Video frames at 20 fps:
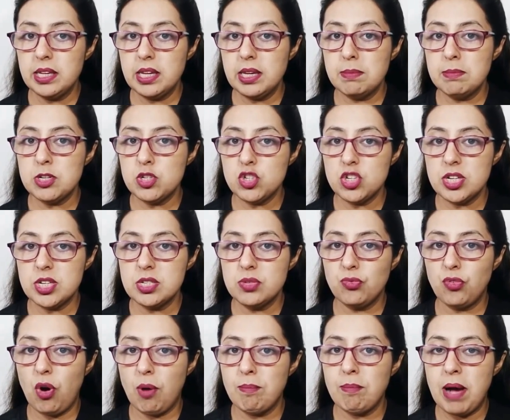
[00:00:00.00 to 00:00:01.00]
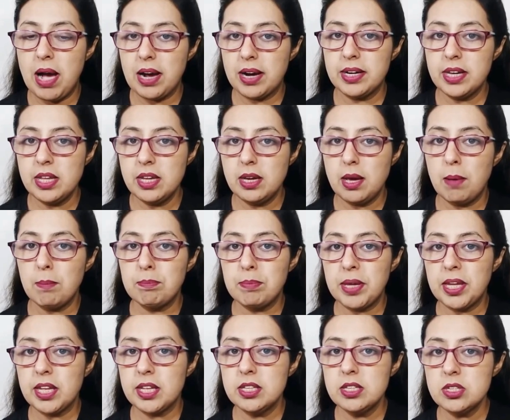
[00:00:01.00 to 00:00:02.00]
images for marketing
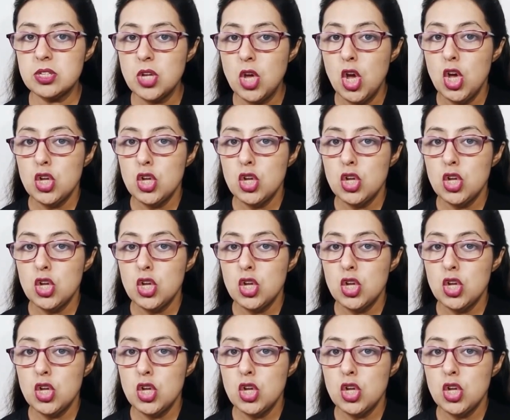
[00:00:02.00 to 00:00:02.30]
campaigns,